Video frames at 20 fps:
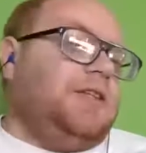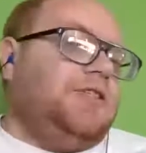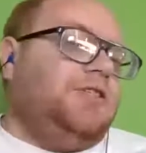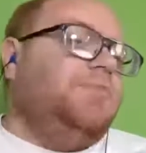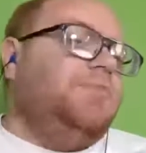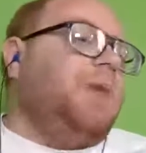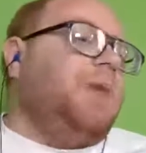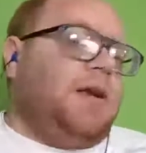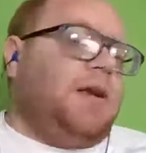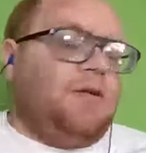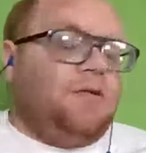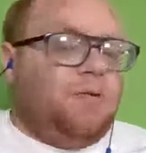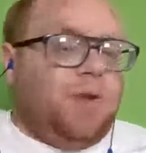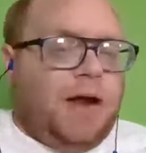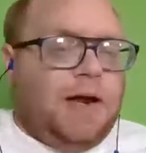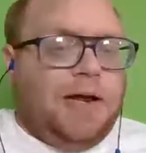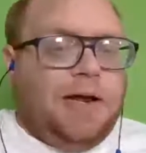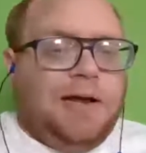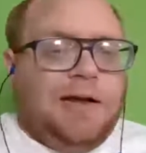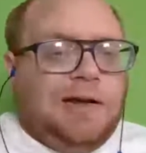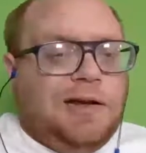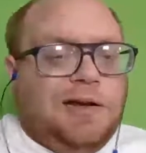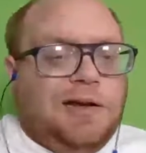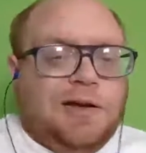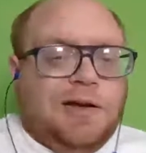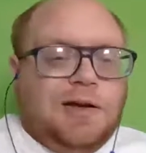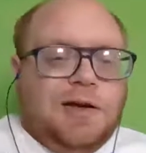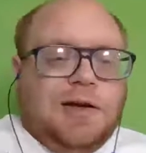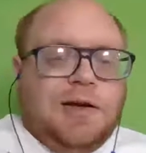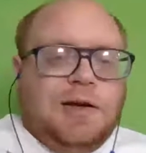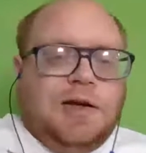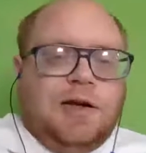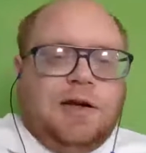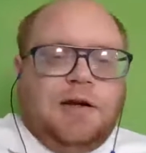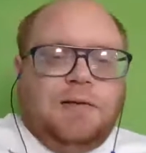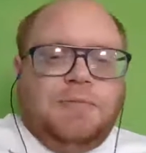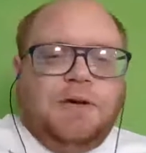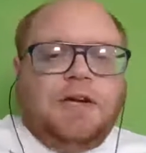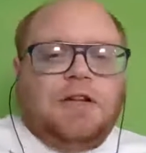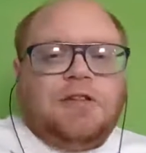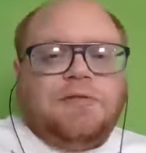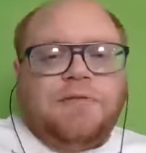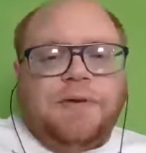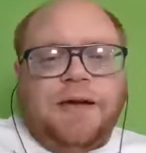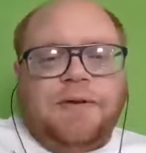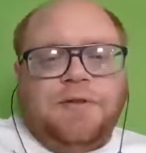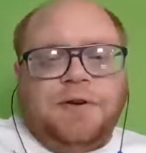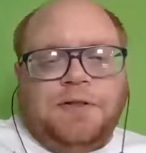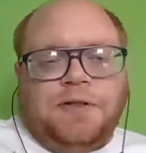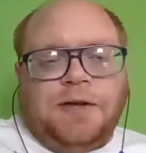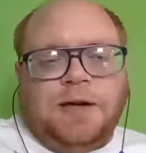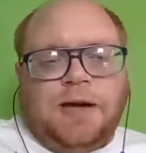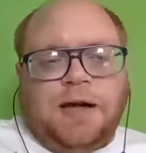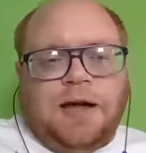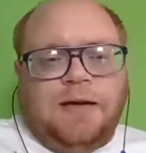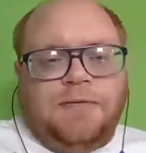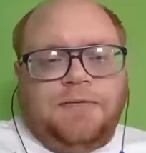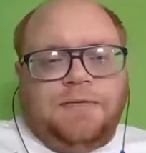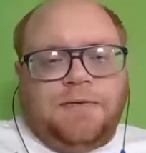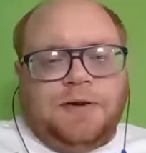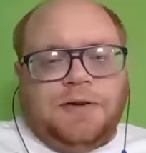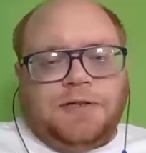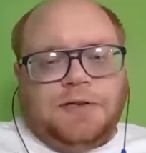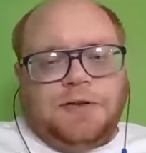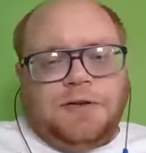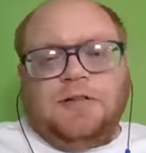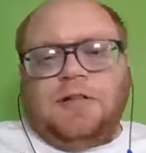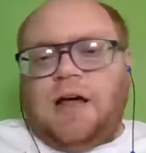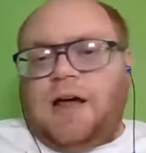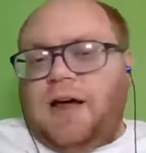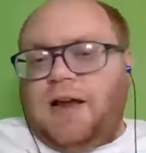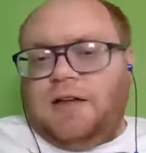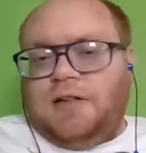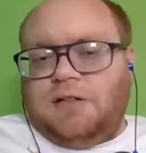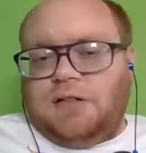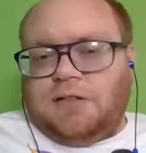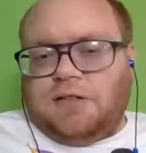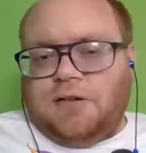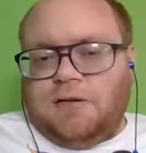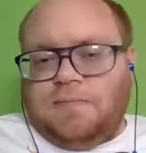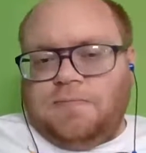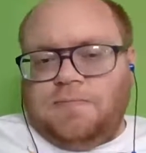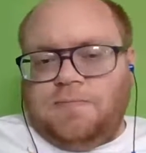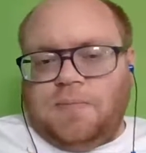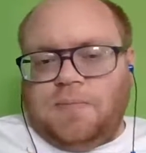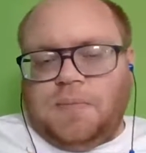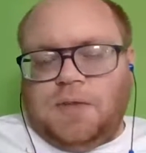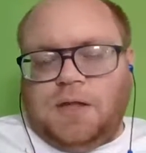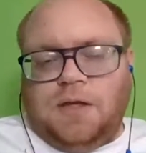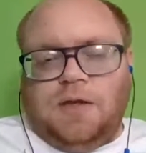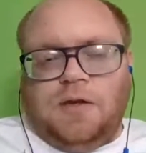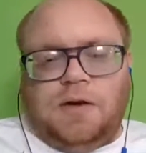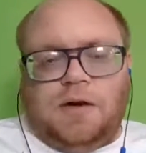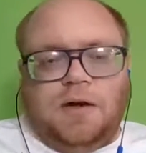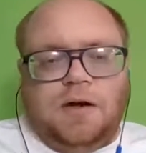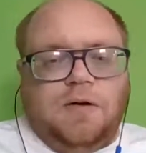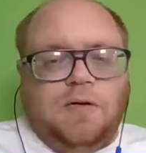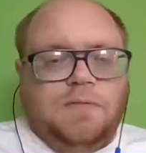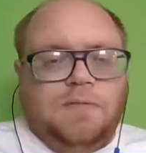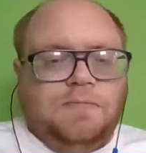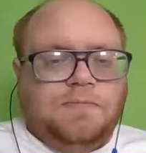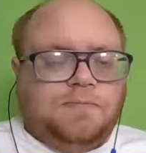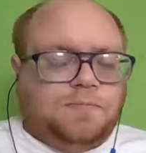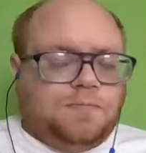to my own writing because of everything I've internalized, you know?